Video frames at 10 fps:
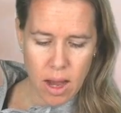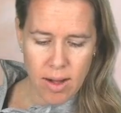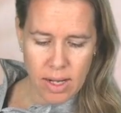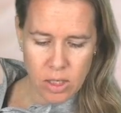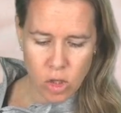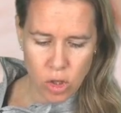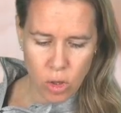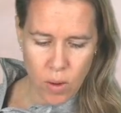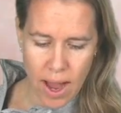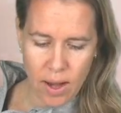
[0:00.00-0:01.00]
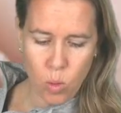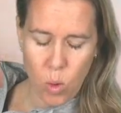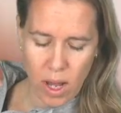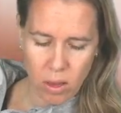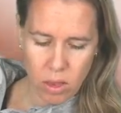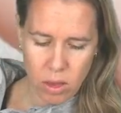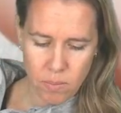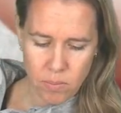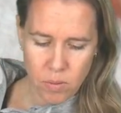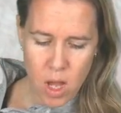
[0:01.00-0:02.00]
I need to add width.
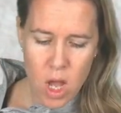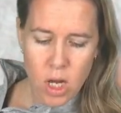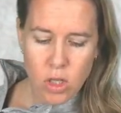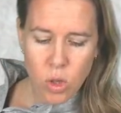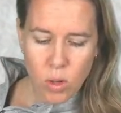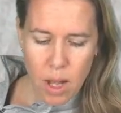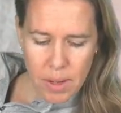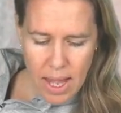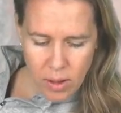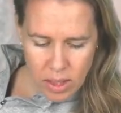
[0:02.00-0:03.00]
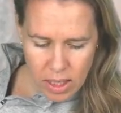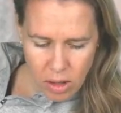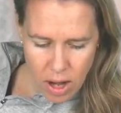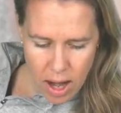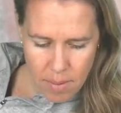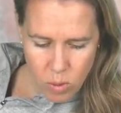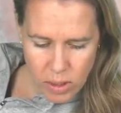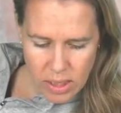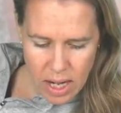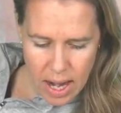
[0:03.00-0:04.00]
So coming out here, I'm going
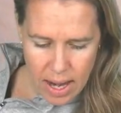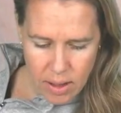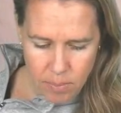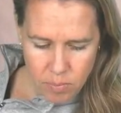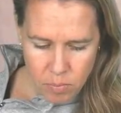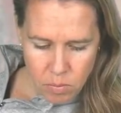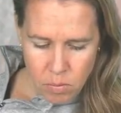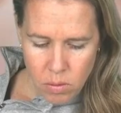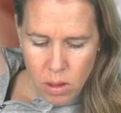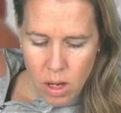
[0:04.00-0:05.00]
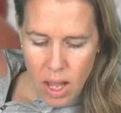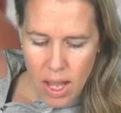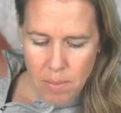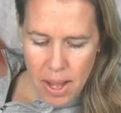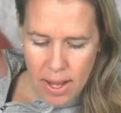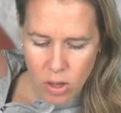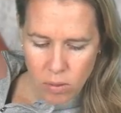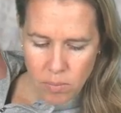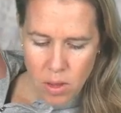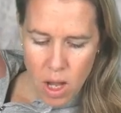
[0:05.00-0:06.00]
to add a
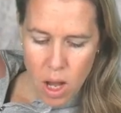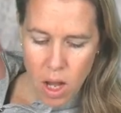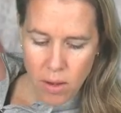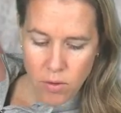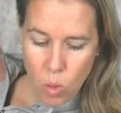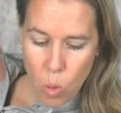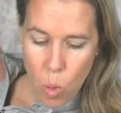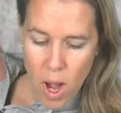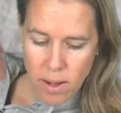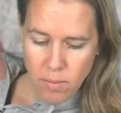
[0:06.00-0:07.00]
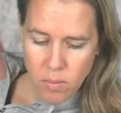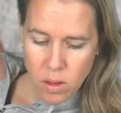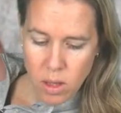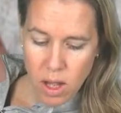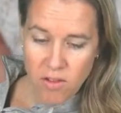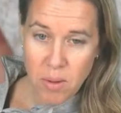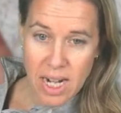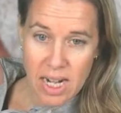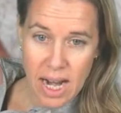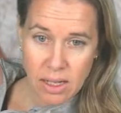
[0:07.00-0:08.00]
pattern of one of my
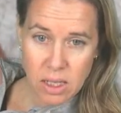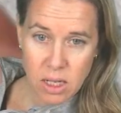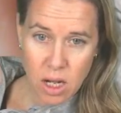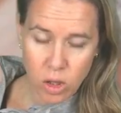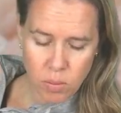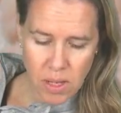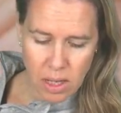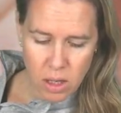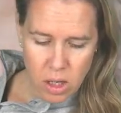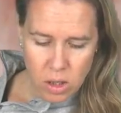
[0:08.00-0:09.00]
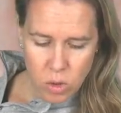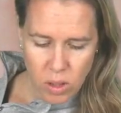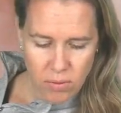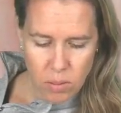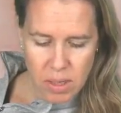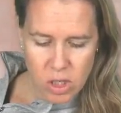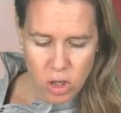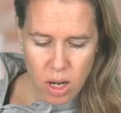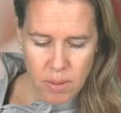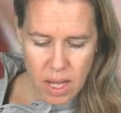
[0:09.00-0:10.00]
next color bead. So whatever bead you're
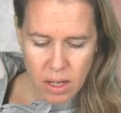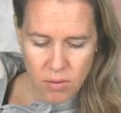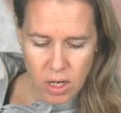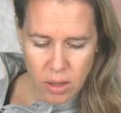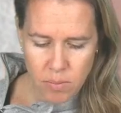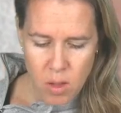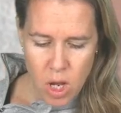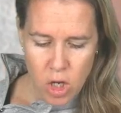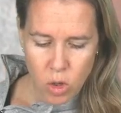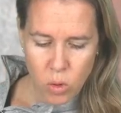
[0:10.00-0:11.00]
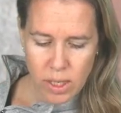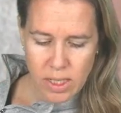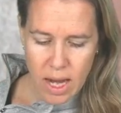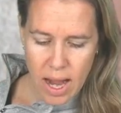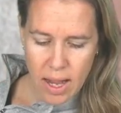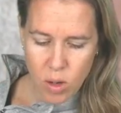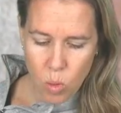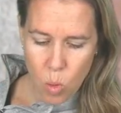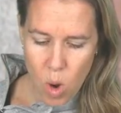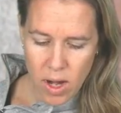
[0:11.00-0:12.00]
coming out of here, you're going to add
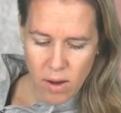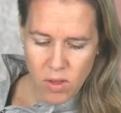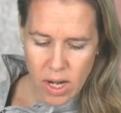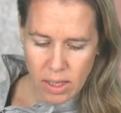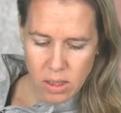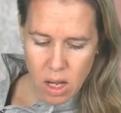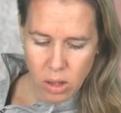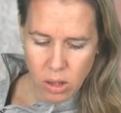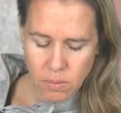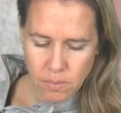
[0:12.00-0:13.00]
one of the next color.